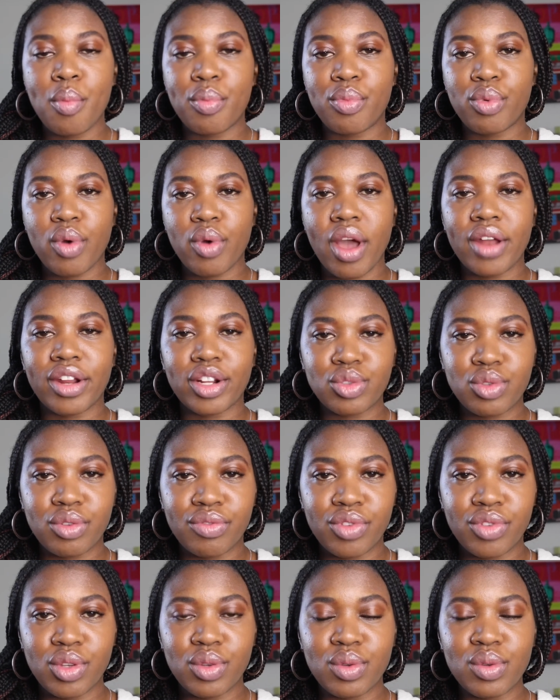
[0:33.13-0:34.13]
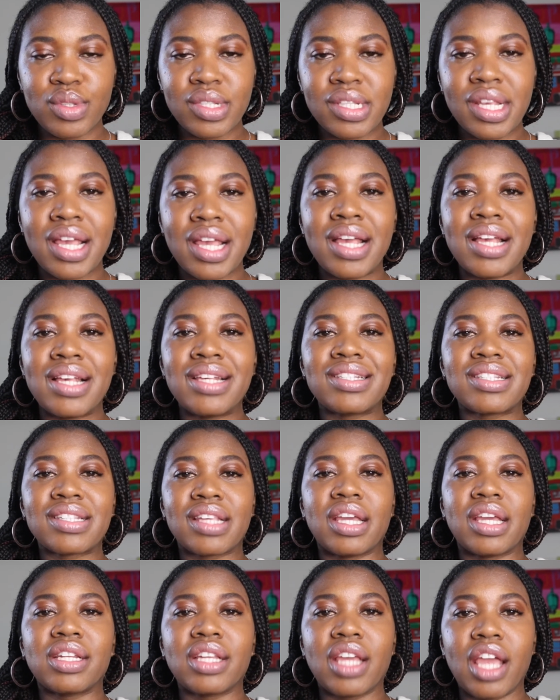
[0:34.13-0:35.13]
product reviews
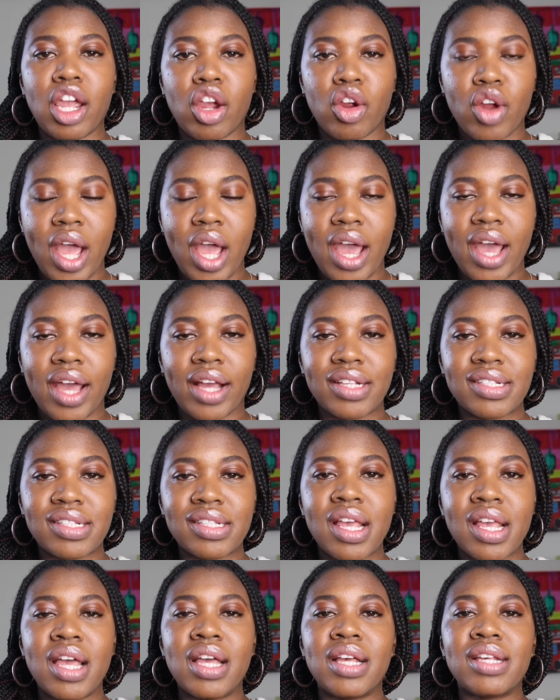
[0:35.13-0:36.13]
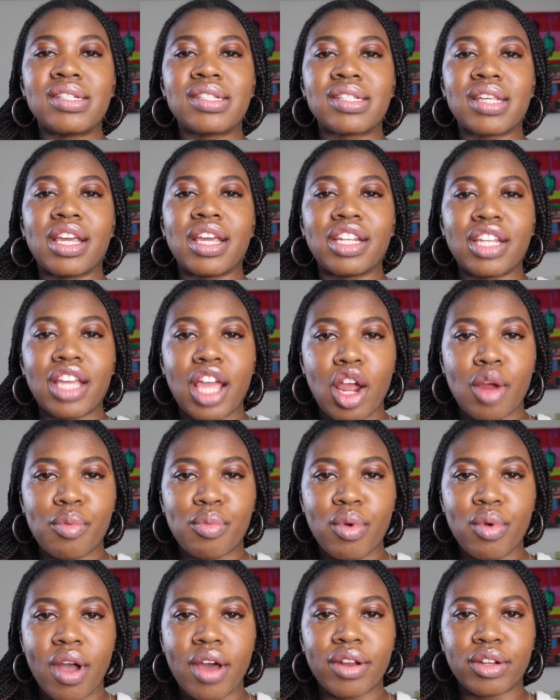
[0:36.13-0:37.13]
skincare hacks skincare
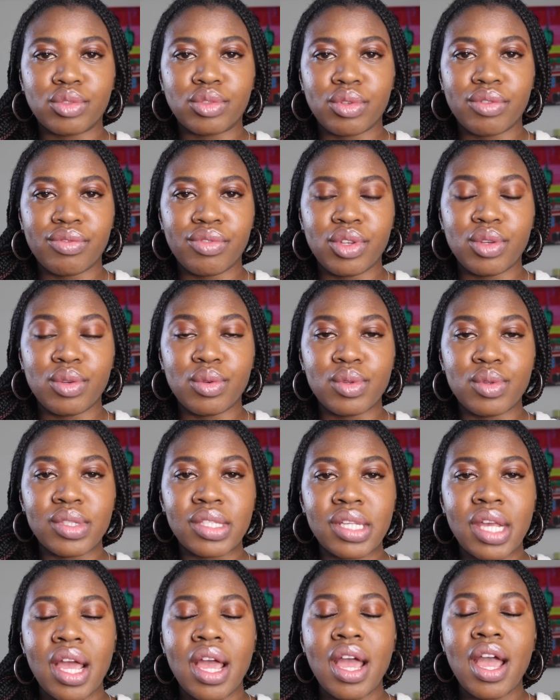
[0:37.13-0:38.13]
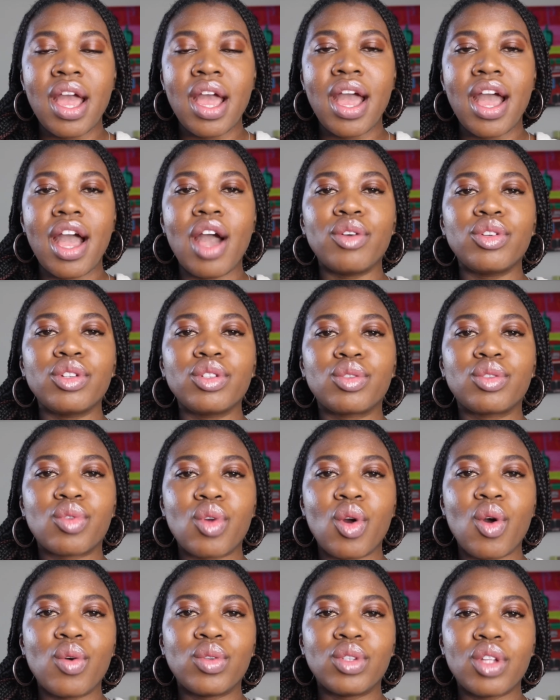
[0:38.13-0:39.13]
product reviews how to
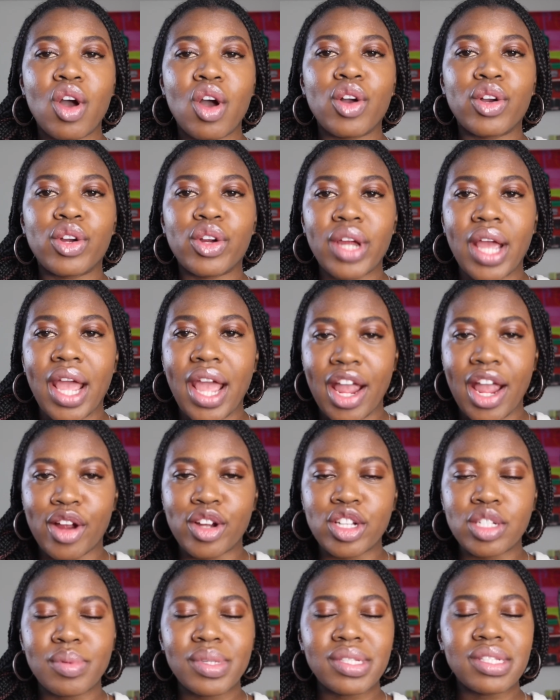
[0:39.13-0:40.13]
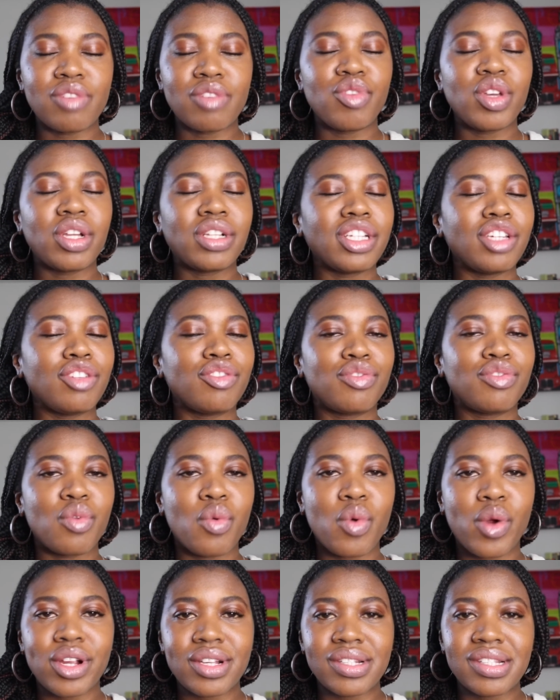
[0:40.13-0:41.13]
grow longer hair specifically
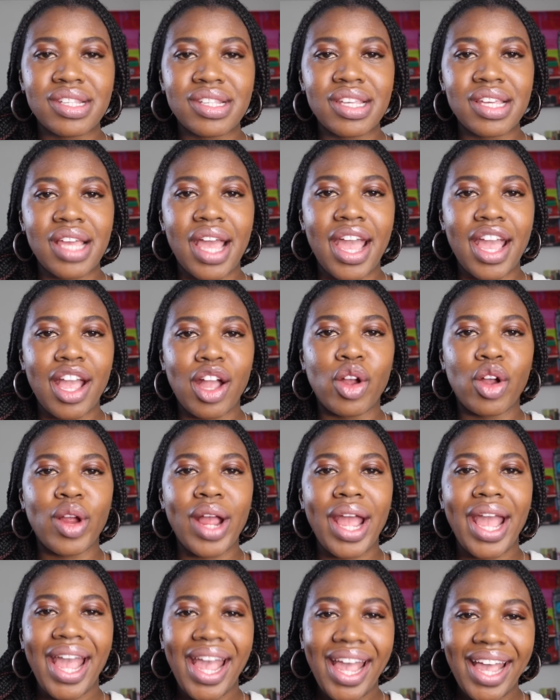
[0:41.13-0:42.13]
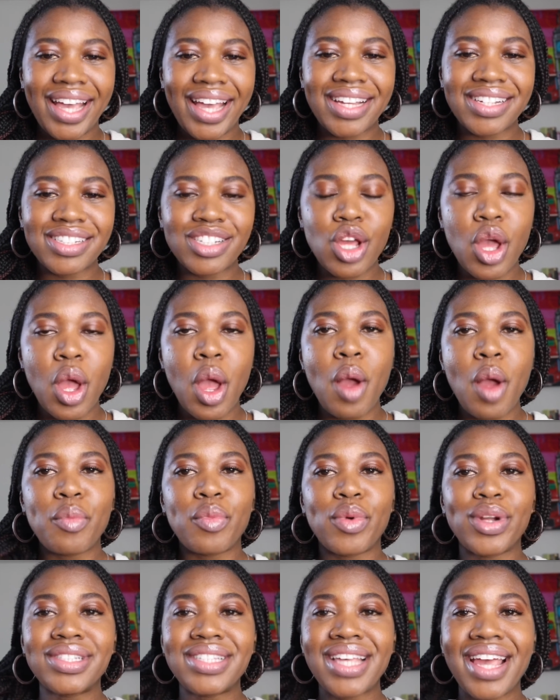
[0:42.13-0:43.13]
4c hair and
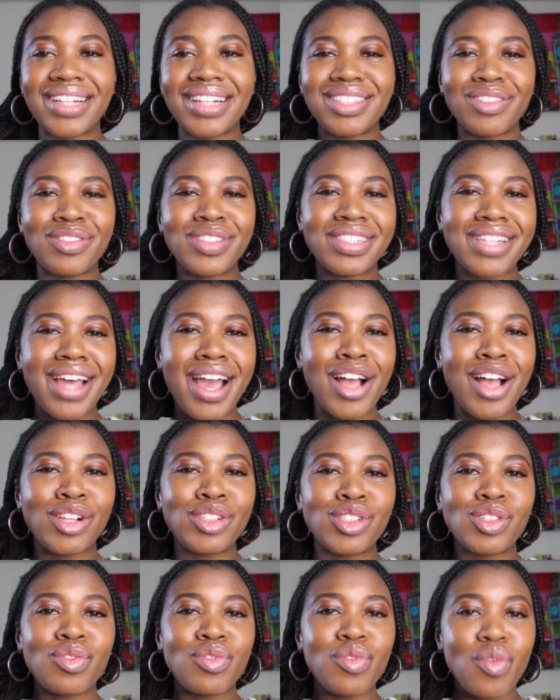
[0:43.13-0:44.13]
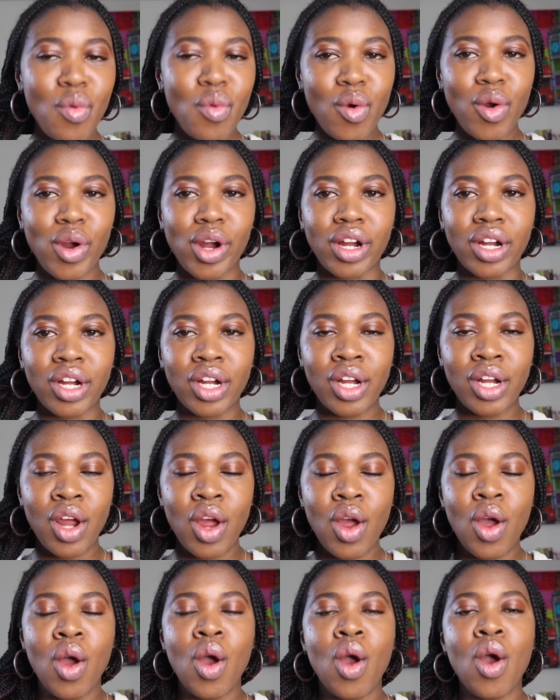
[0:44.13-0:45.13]
protective styles for
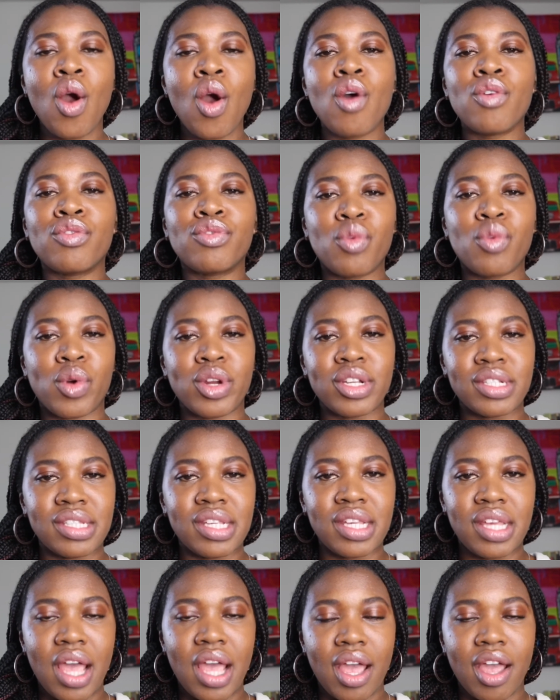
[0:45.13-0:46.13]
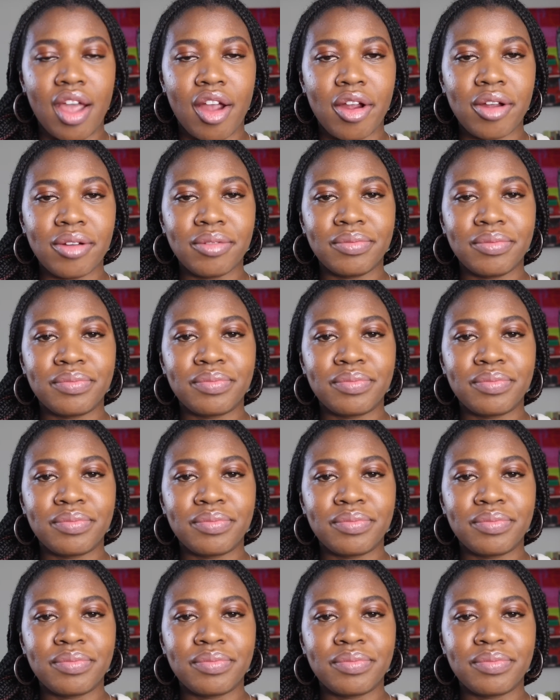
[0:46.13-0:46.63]
4C hair,